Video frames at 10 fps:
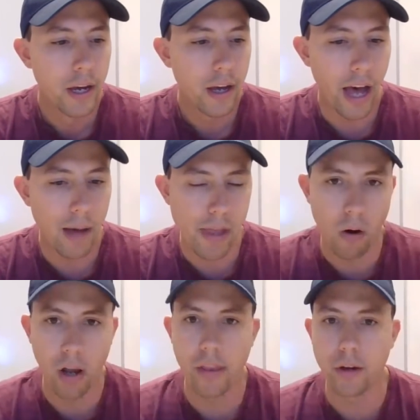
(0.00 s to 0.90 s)
And
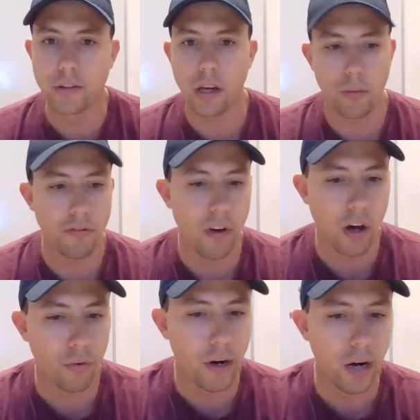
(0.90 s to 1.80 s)
all of those kind of
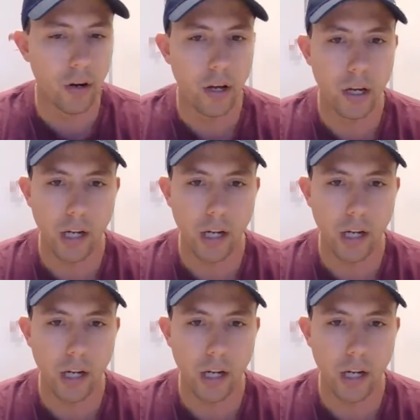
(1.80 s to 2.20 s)
revolve around